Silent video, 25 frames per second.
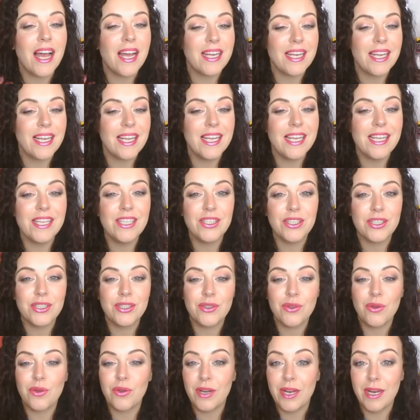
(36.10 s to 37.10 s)
And he
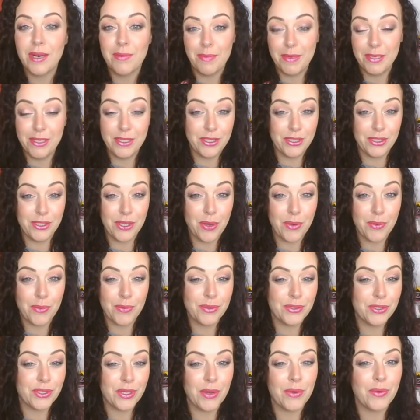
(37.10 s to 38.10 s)
just thought it'd be
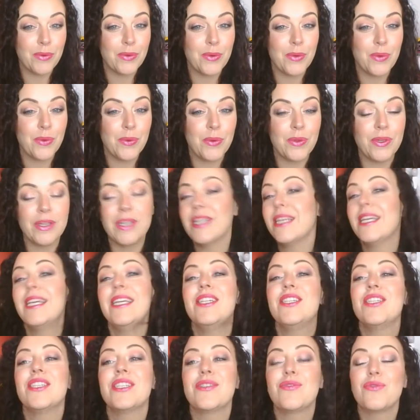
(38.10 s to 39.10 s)
so, so cool.
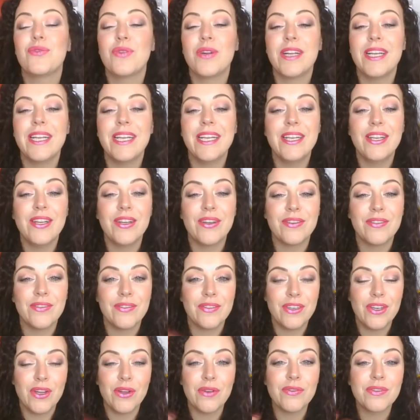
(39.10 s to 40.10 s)
He just really
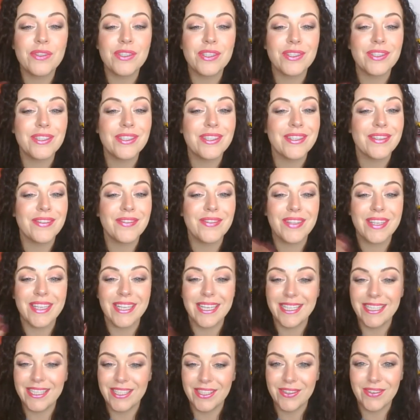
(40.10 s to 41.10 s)
loves sort of
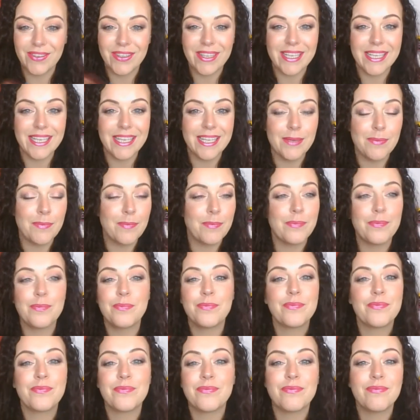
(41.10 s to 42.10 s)
glittery,
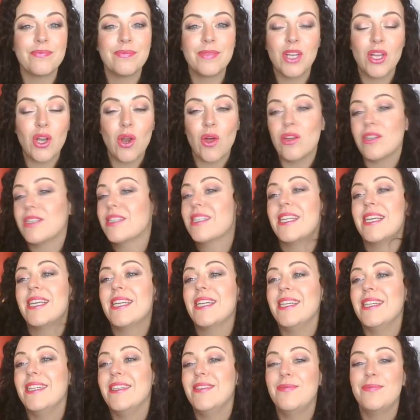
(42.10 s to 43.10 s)

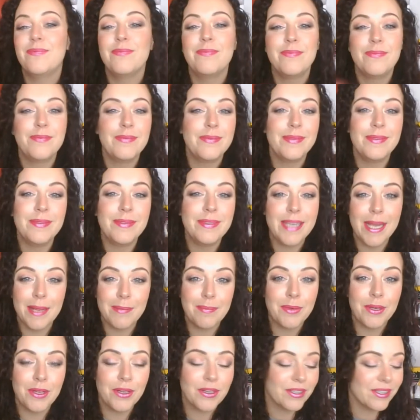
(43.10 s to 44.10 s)
glossy
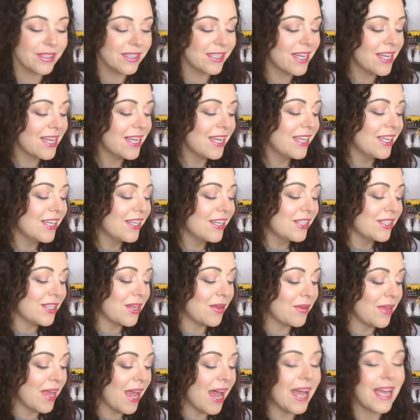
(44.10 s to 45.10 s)
lip looks.
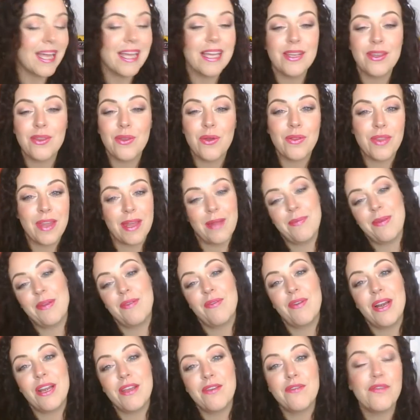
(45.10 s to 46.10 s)
So yeah, he thought they'd
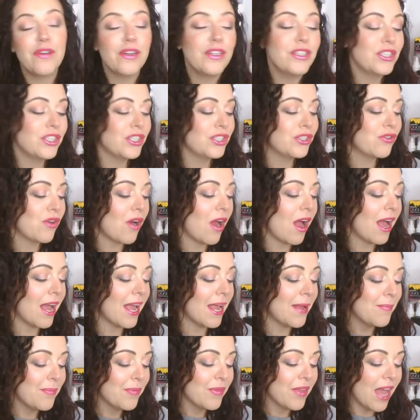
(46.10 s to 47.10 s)
be really fun to
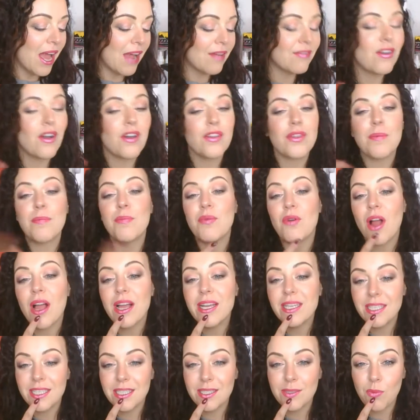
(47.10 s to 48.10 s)
try. I've got the
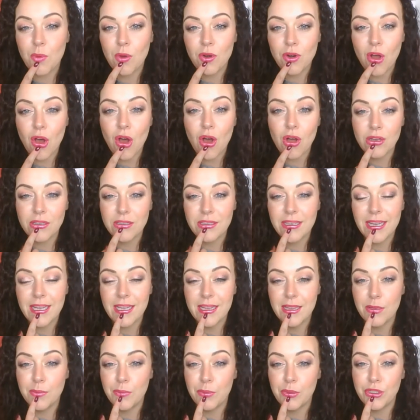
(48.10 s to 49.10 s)
brightest one on
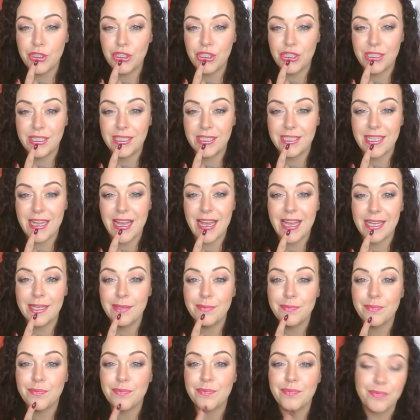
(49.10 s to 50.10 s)
in the bunch
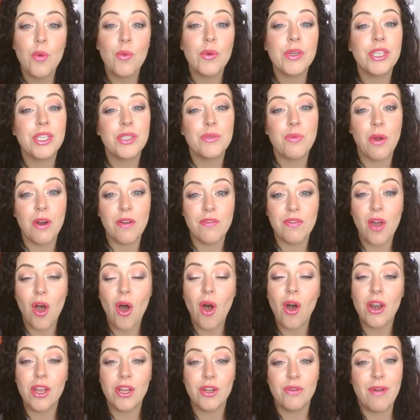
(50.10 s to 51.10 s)
today, which is one of the
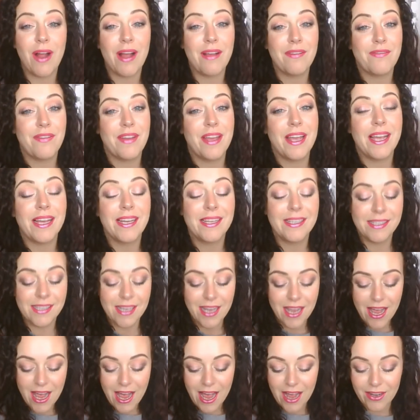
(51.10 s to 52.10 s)

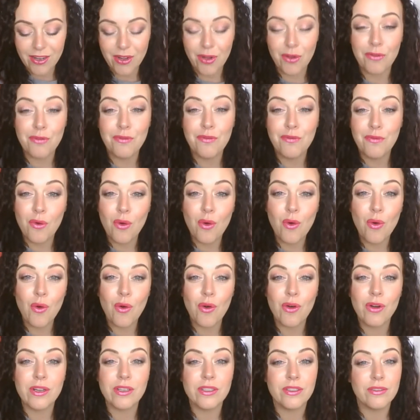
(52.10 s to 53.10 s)
holographics. I got
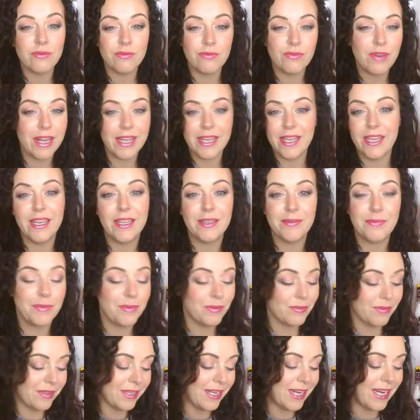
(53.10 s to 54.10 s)
four regular
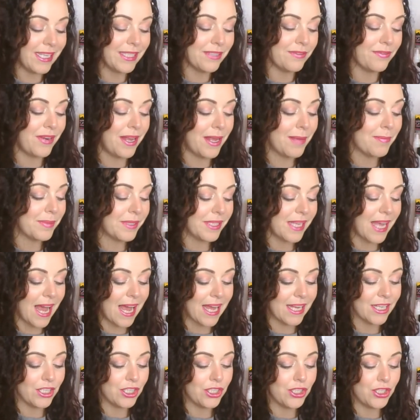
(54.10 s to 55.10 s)
glitter flips
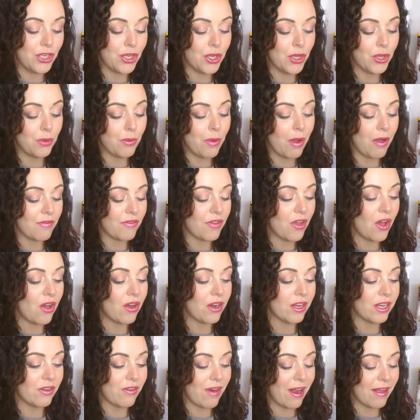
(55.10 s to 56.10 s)
and two of the
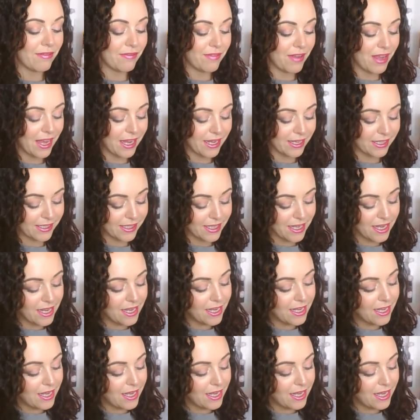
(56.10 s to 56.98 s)
holographics.